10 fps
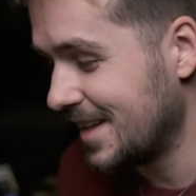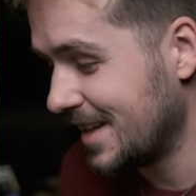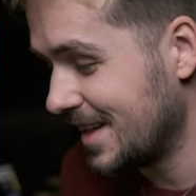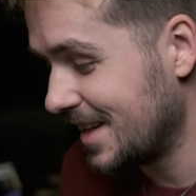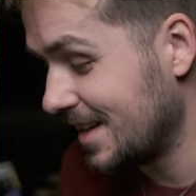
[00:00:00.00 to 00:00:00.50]

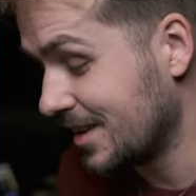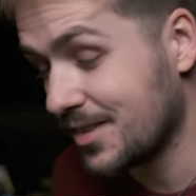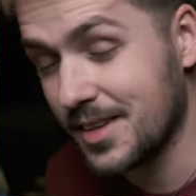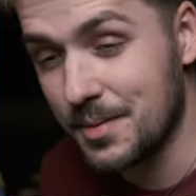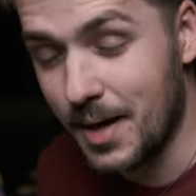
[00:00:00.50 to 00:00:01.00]
And they
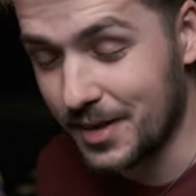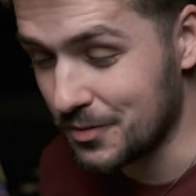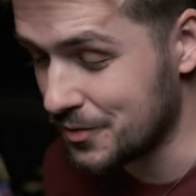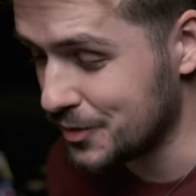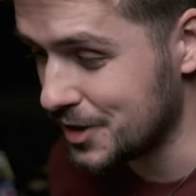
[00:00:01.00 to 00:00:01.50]
sent it back
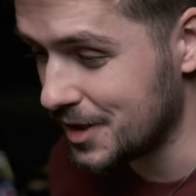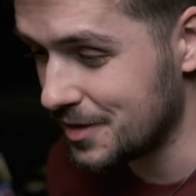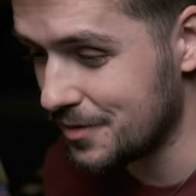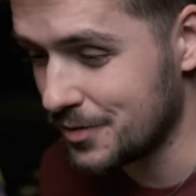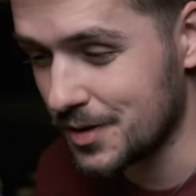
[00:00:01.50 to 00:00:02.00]
to
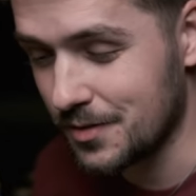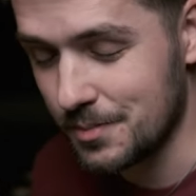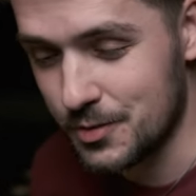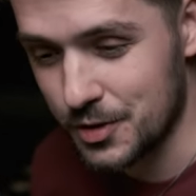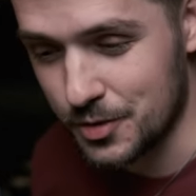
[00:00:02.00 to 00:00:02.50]
Fuji. Fuji
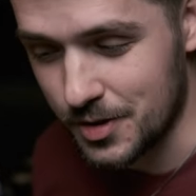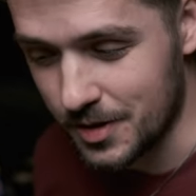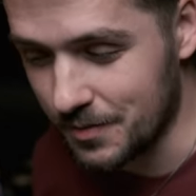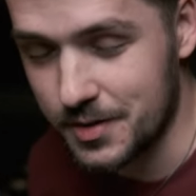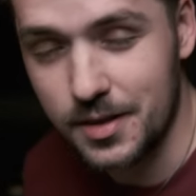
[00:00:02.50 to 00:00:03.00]
from
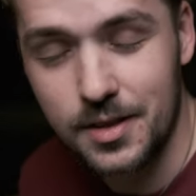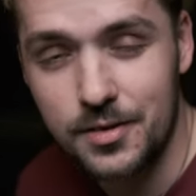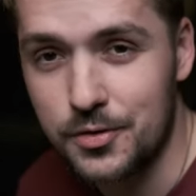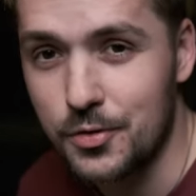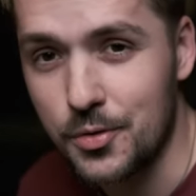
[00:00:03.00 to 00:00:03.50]
returning after
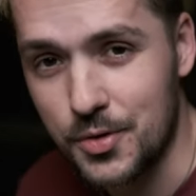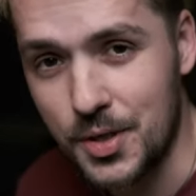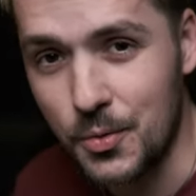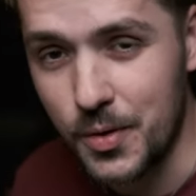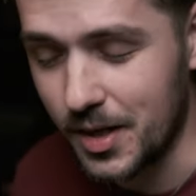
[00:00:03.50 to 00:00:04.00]
two,
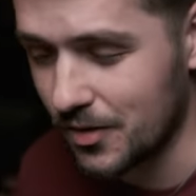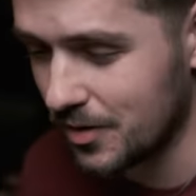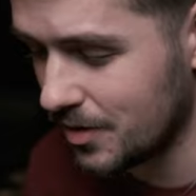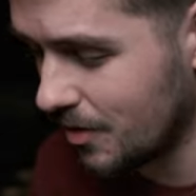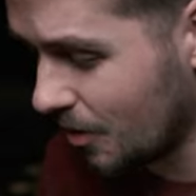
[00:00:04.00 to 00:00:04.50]
three
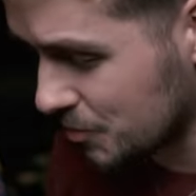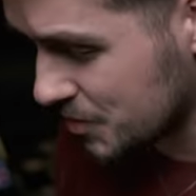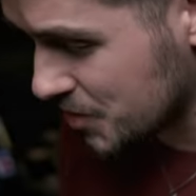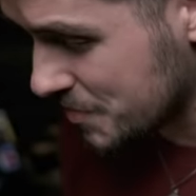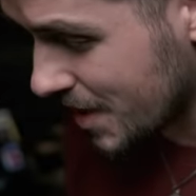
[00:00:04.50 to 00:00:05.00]
weeks, already
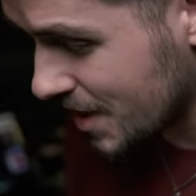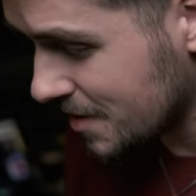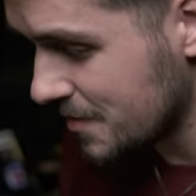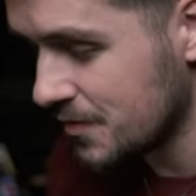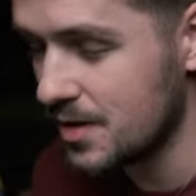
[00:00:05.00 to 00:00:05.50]
repair
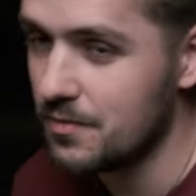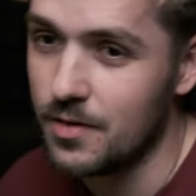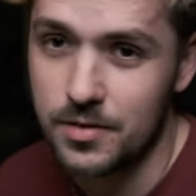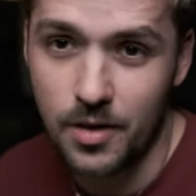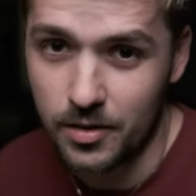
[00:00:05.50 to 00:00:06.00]

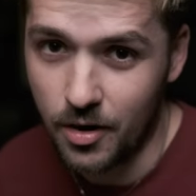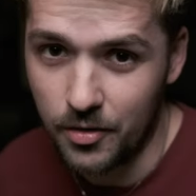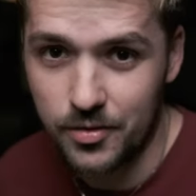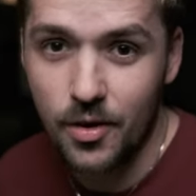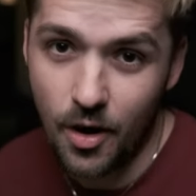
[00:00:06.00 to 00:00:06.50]
for not
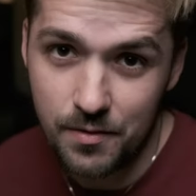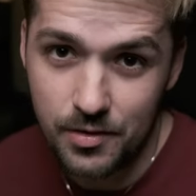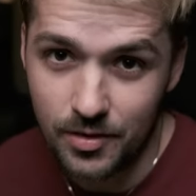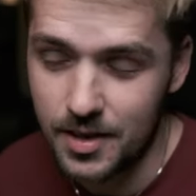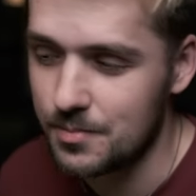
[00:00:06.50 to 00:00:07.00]
cost,
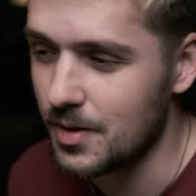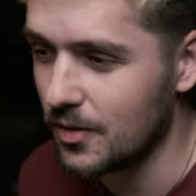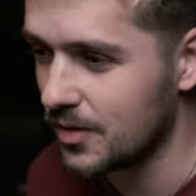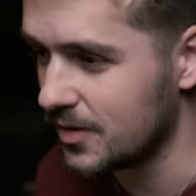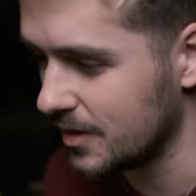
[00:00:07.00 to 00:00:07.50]
obviously,
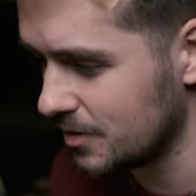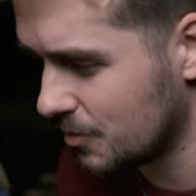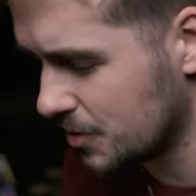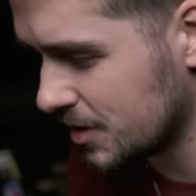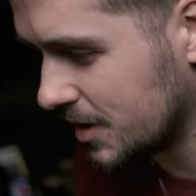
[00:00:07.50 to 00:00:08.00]
because it's under
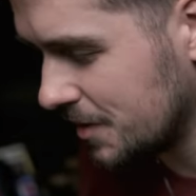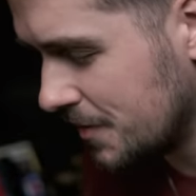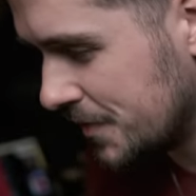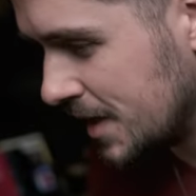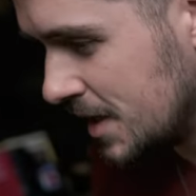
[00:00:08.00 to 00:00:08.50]
warranty.
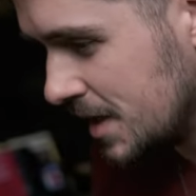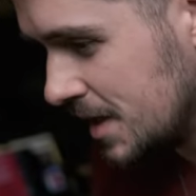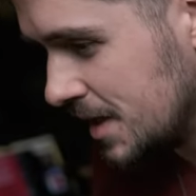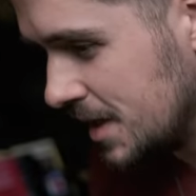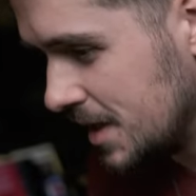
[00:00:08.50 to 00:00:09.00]

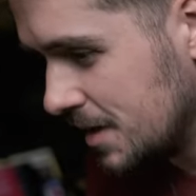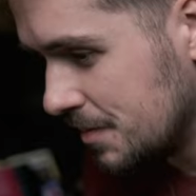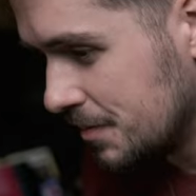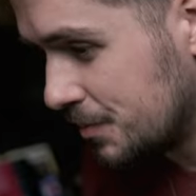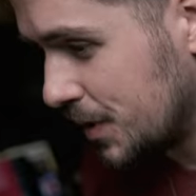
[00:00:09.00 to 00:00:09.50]

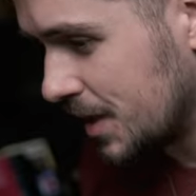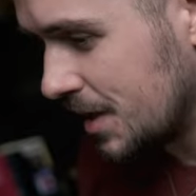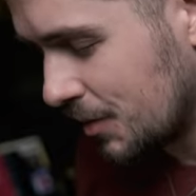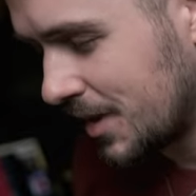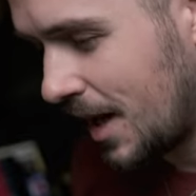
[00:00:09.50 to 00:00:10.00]
But
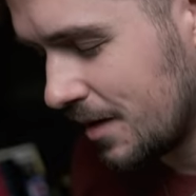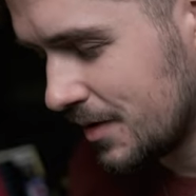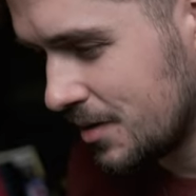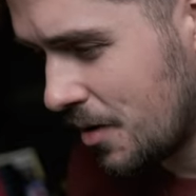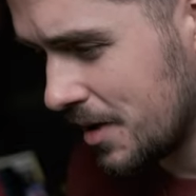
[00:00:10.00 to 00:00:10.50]
it was kind of
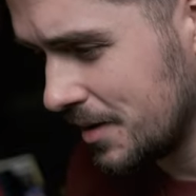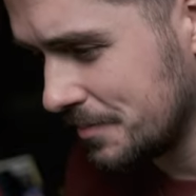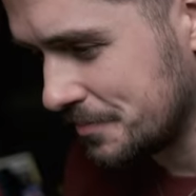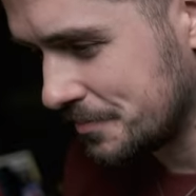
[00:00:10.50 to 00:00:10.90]
annoying.